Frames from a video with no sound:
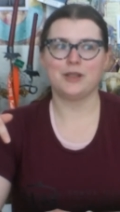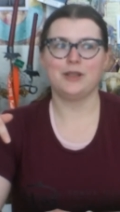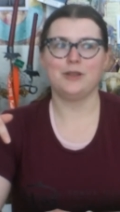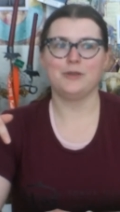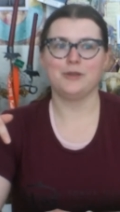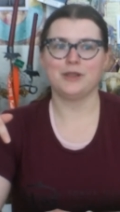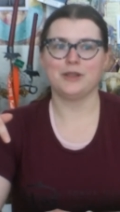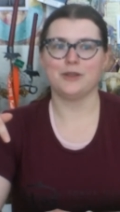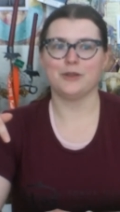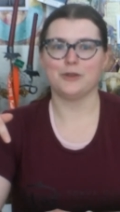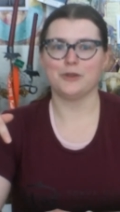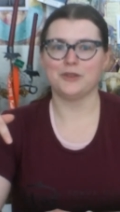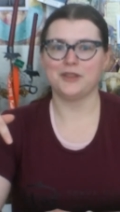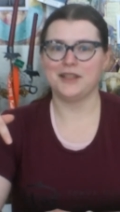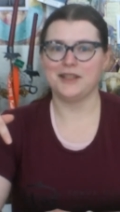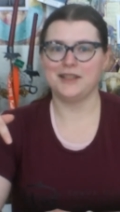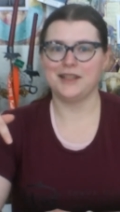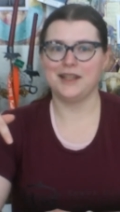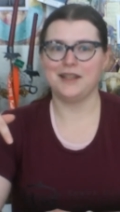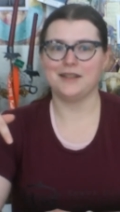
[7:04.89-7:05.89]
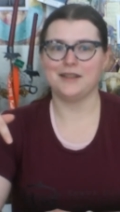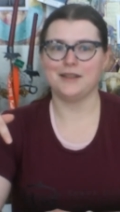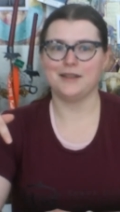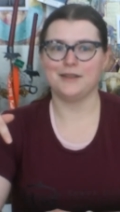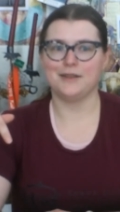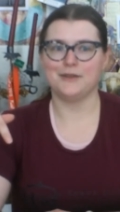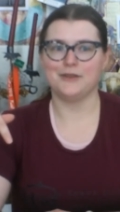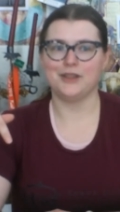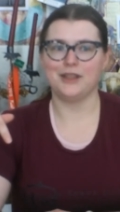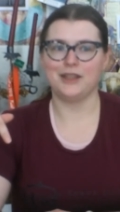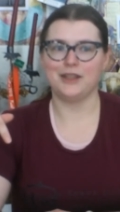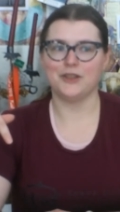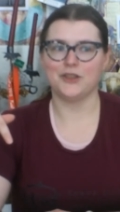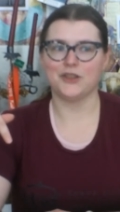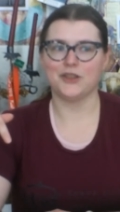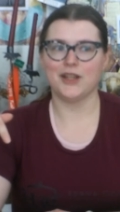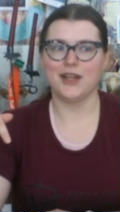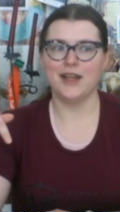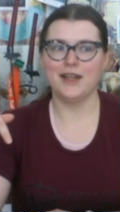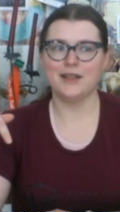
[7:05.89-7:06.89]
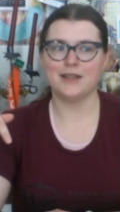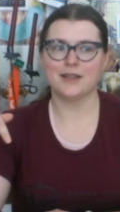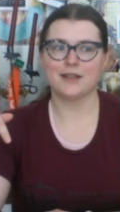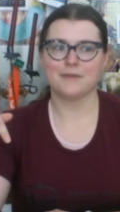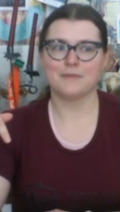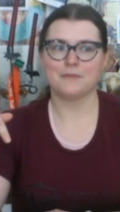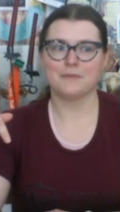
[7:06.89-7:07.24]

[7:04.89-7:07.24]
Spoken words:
to use in the early days of the internet.